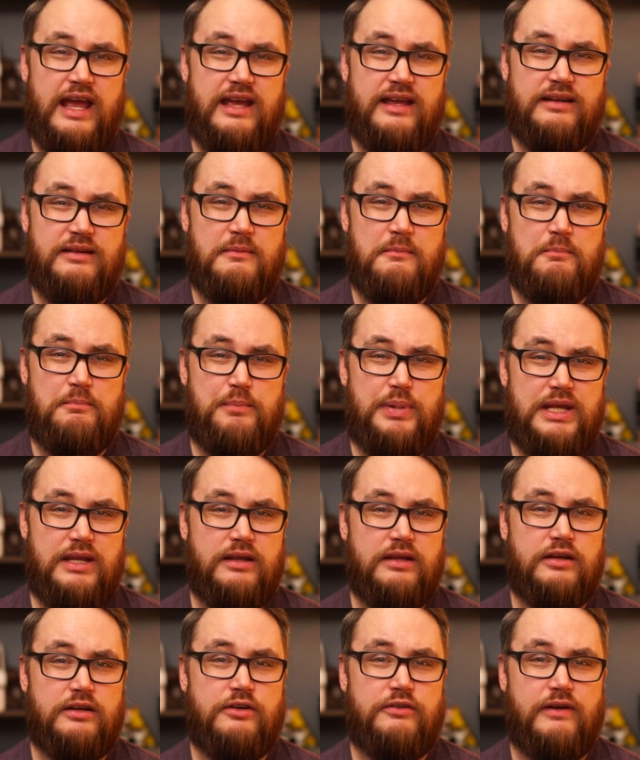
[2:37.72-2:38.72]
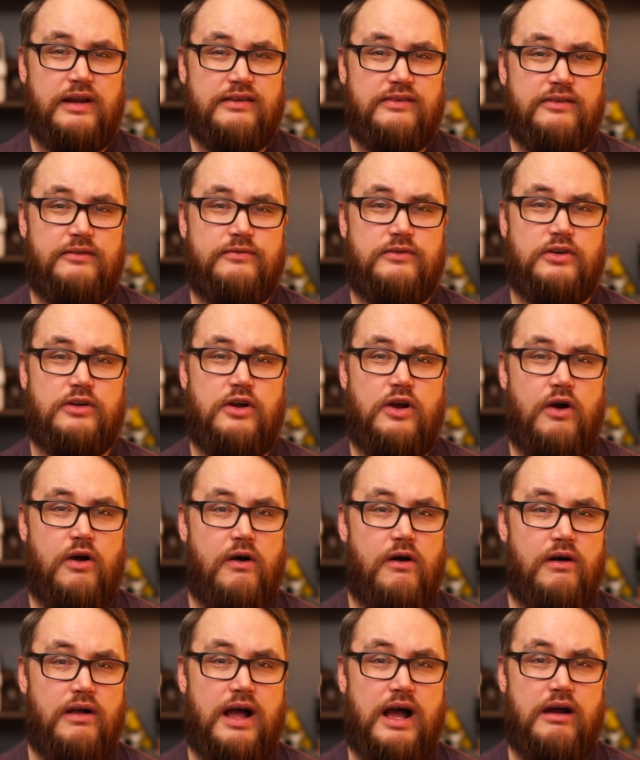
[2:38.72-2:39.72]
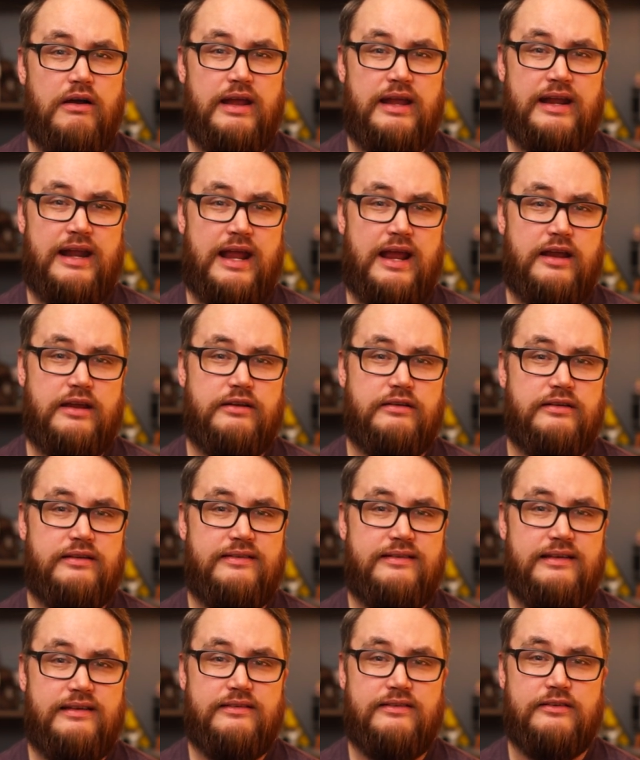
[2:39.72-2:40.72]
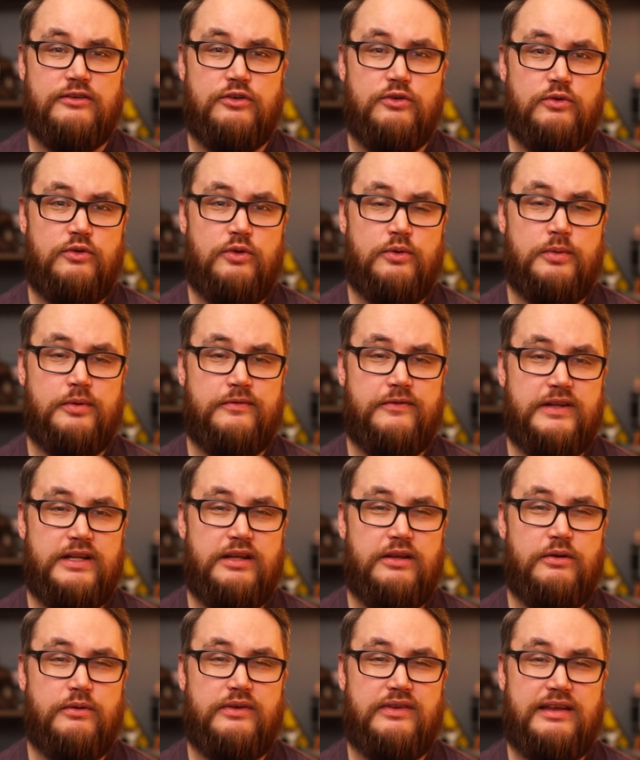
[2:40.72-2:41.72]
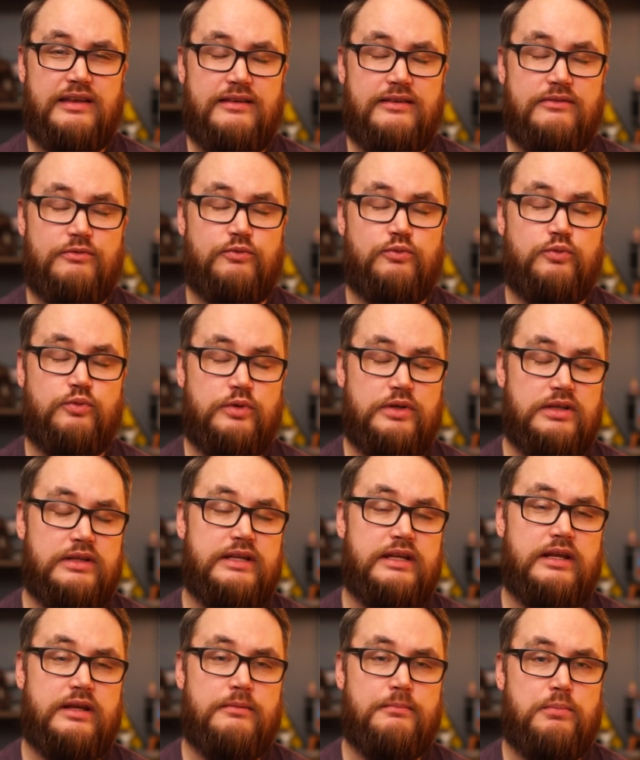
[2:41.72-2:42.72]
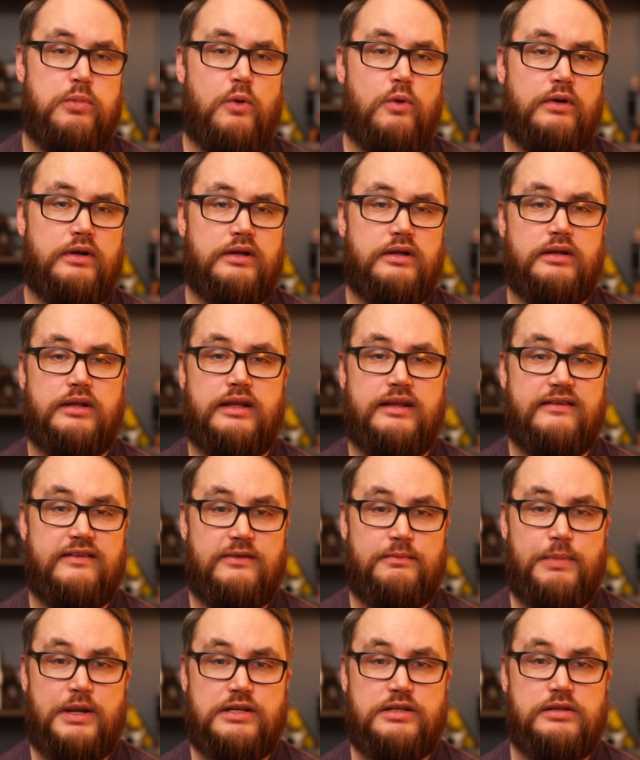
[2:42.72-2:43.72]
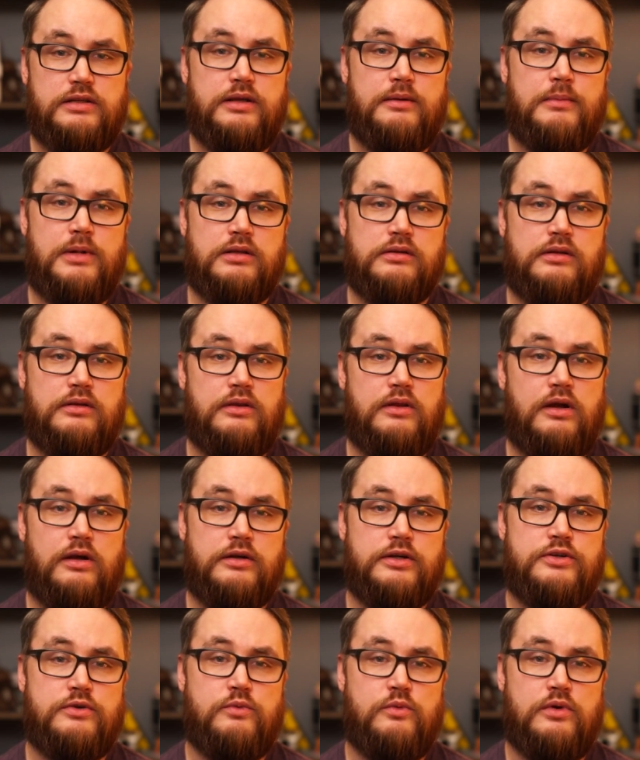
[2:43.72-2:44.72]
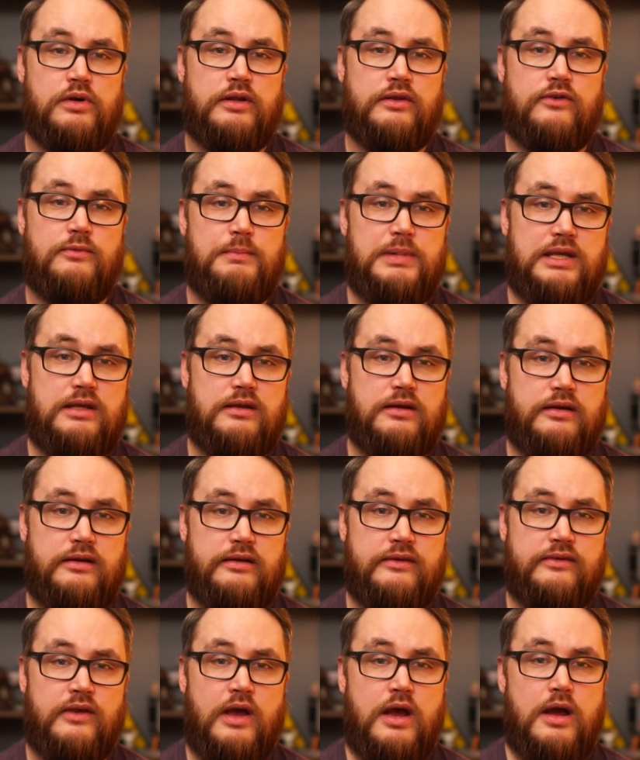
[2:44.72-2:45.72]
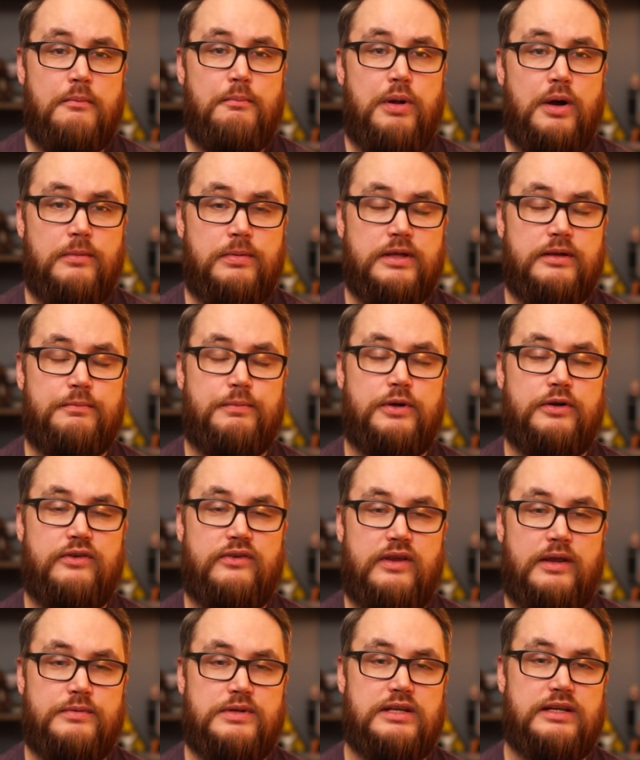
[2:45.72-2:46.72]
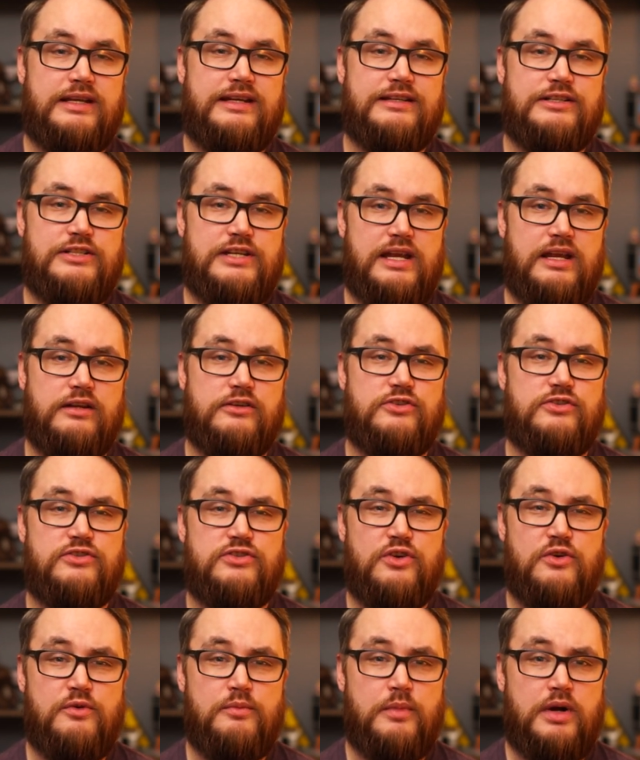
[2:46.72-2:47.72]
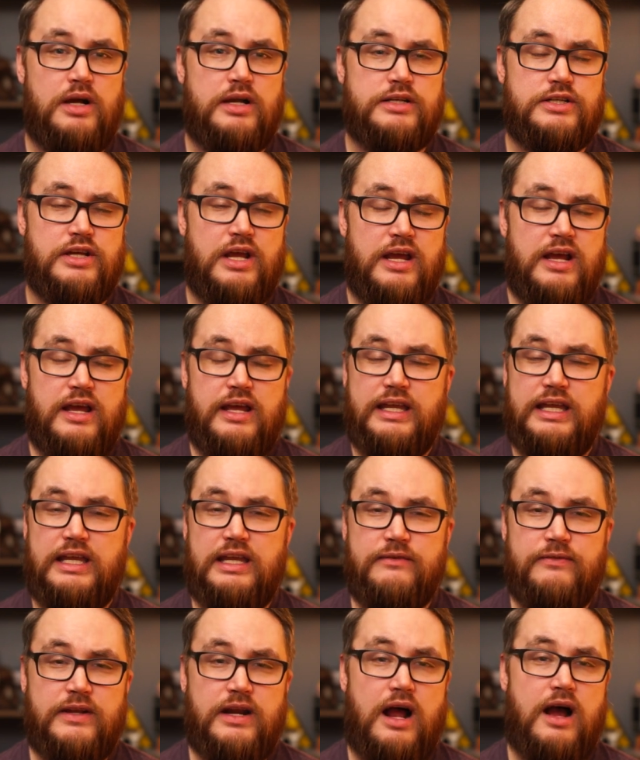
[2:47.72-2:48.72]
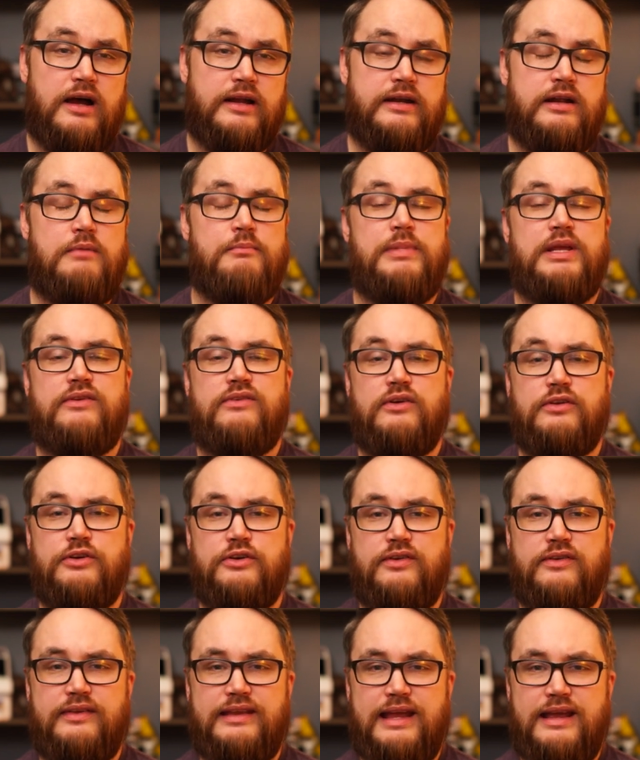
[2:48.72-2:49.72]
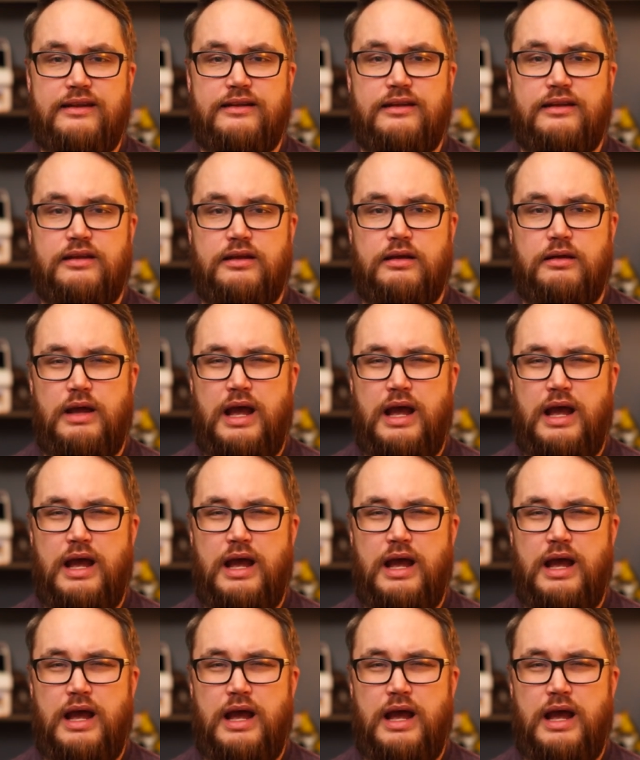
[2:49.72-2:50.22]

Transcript: And being aggressive to call out inaccuracies in YouTuber videos is really important, especially among the larger ones, because public perception can change so much even on misunderstanding.